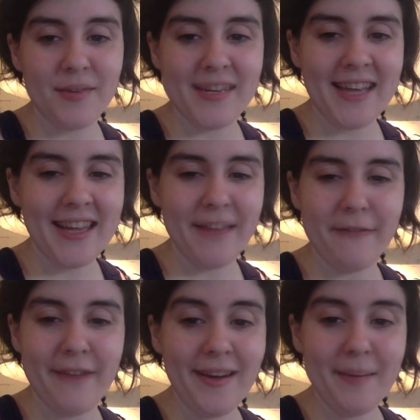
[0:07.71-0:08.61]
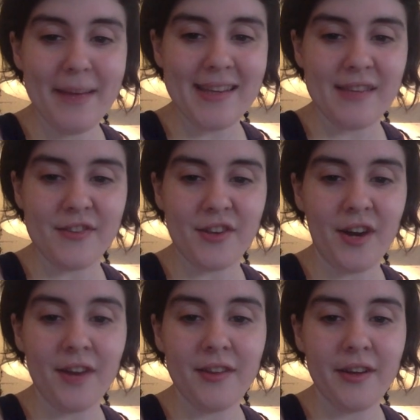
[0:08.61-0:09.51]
to retelling the very best of Sir Arthur